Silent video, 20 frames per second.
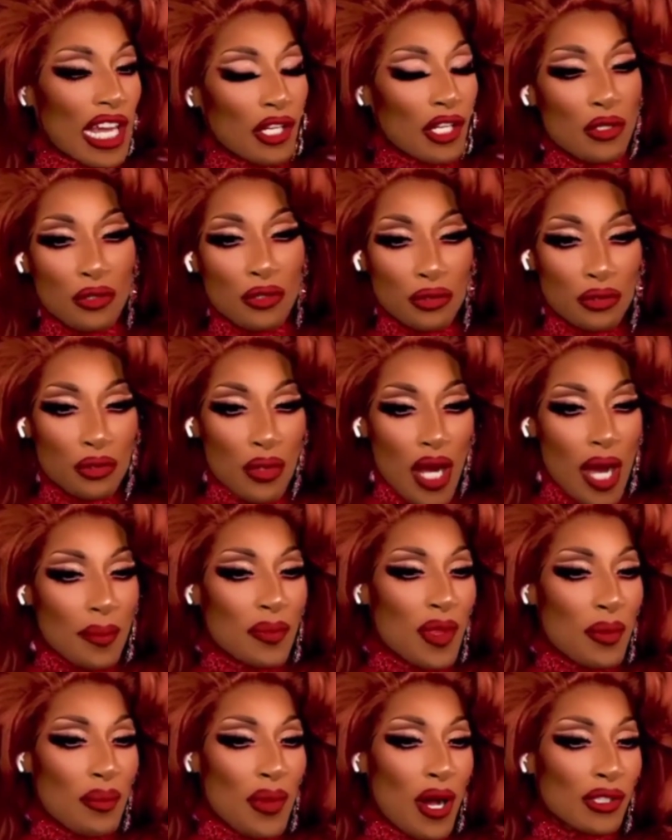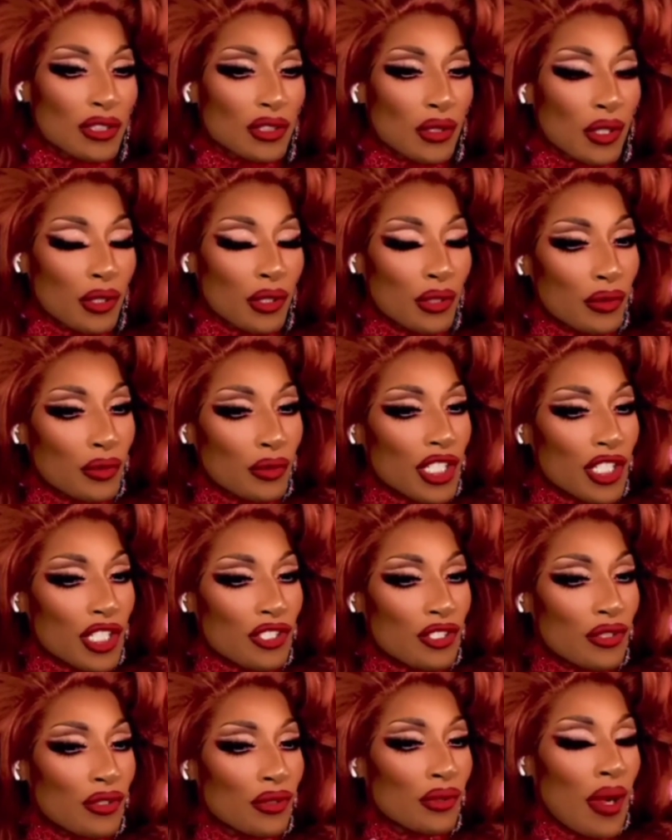Like, who grew up the most, or who
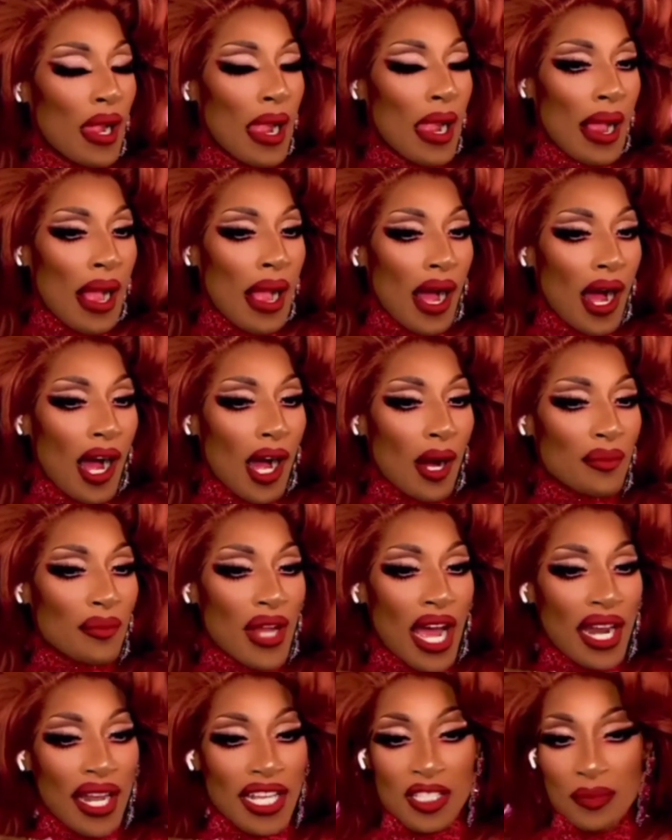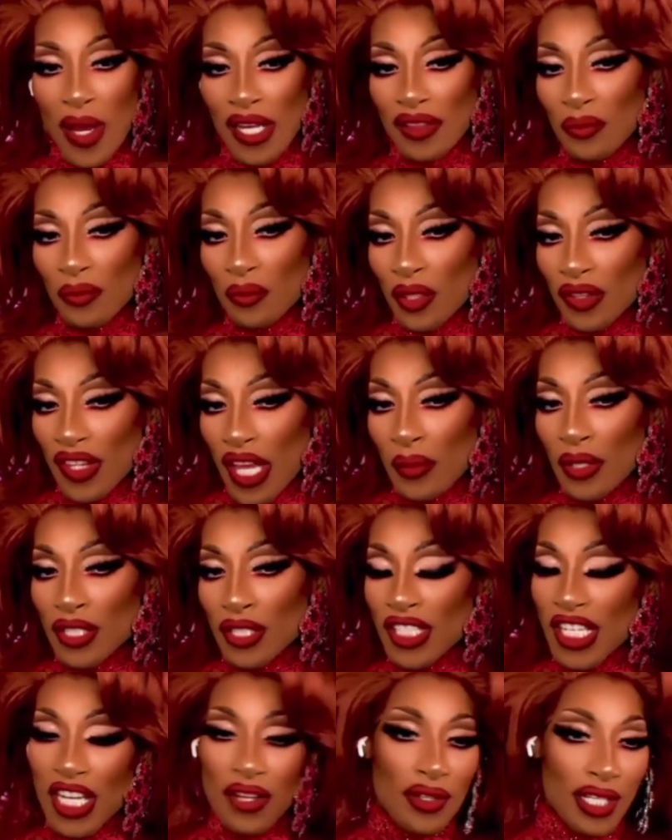did you not expect what they
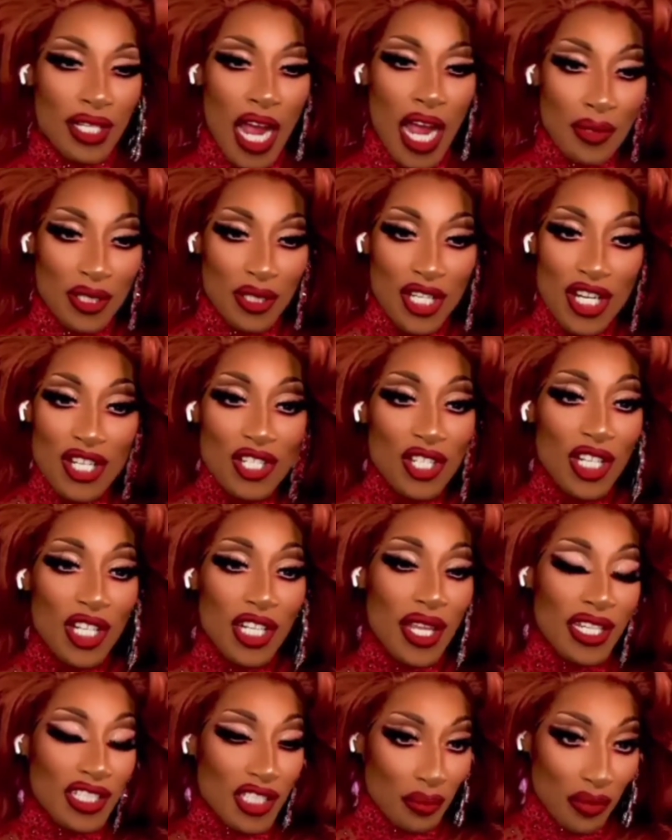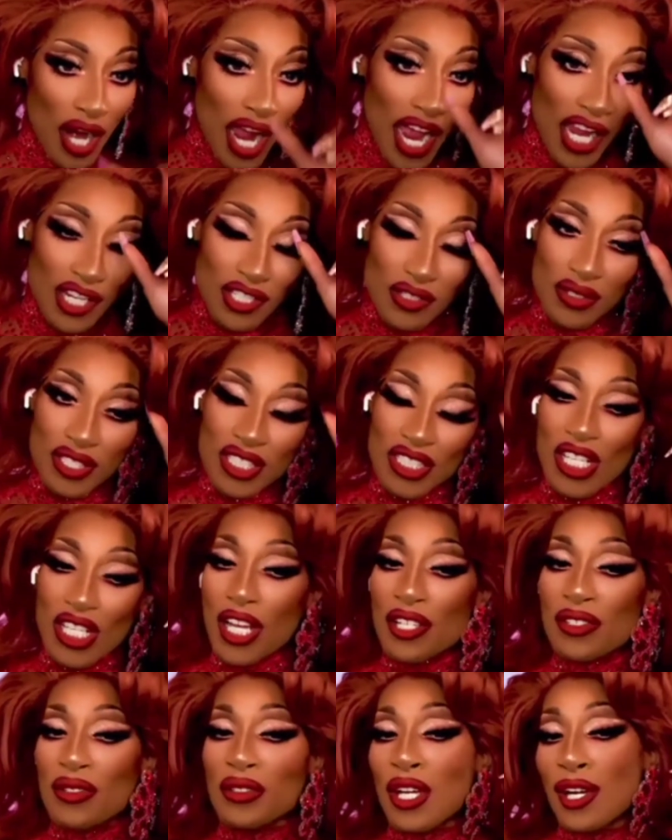would give in the competition, and they surprised you,
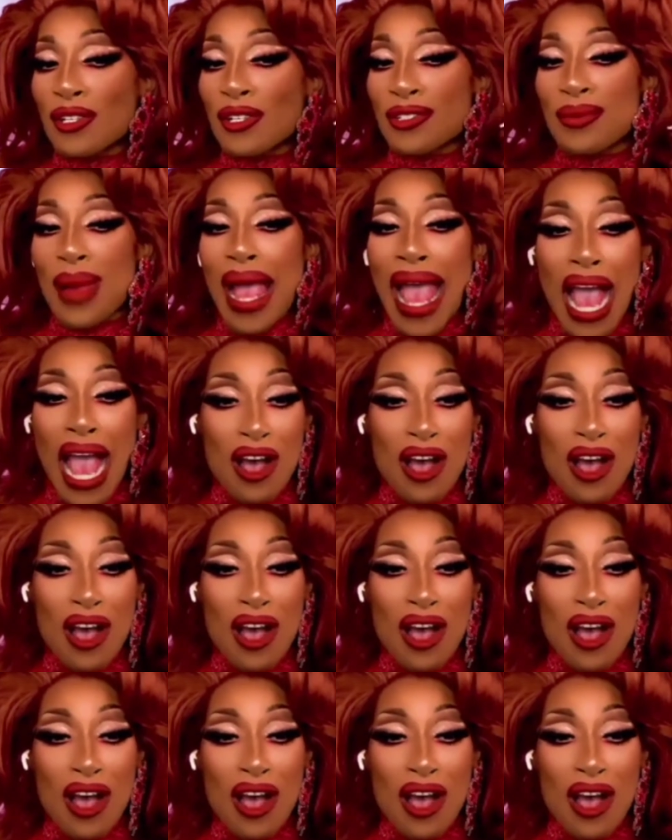stunned you, turned you